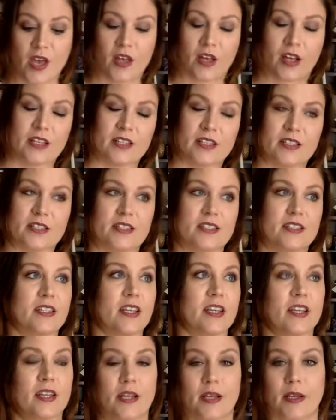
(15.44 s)
Because
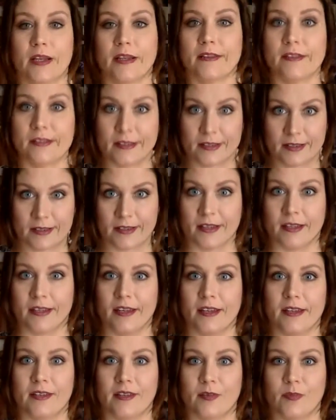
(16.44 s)

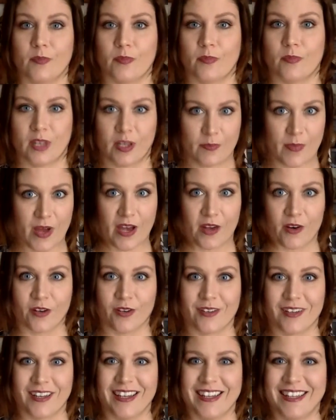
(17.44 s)
it can matter.
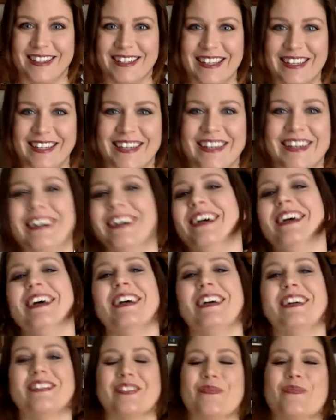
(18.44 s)

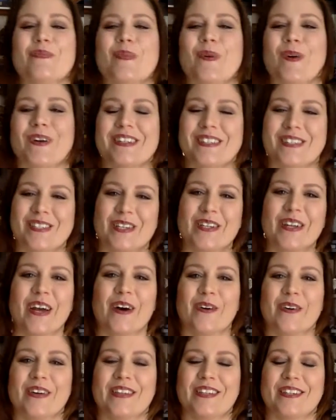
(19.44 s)
It's important to
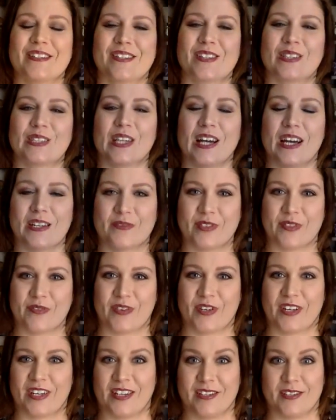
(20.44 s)
know, and there's a lot of
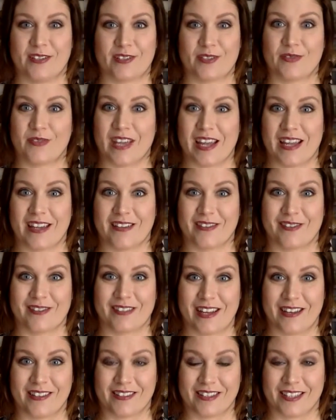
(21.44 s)
different colors of candles
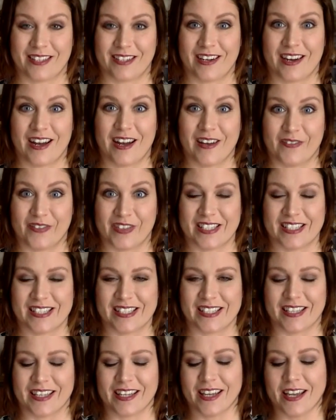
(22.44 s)
out there,
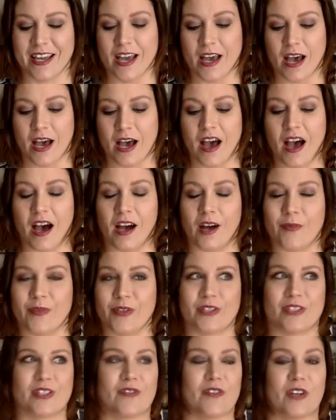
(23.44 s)
obviously.
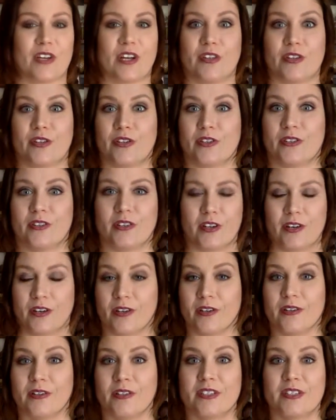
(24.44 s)
There's different color
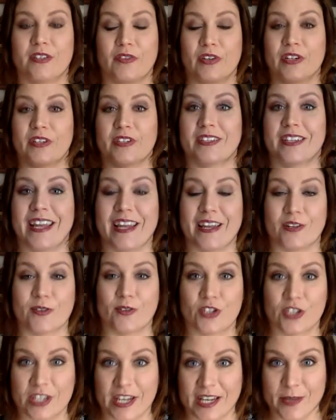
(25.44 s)
or different candle
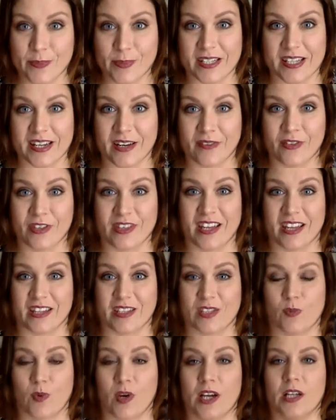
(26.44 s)
shapes and everything
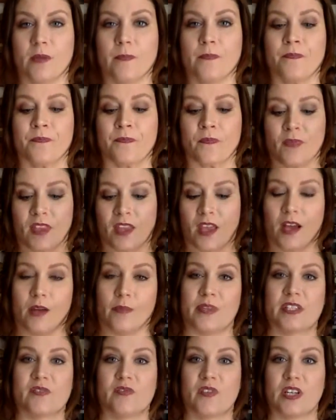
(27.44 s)
as well.
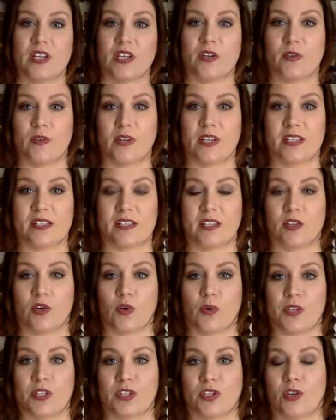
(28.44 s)
This video isn't
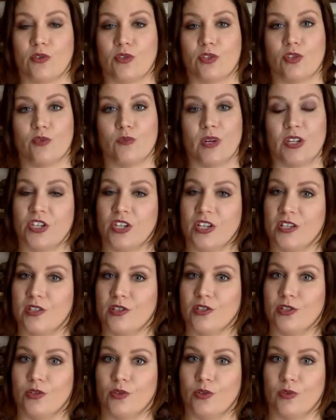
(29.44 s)
going to go too much
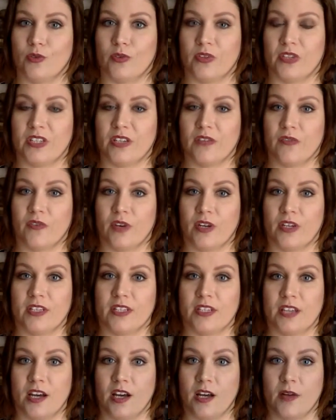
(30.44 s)
into the different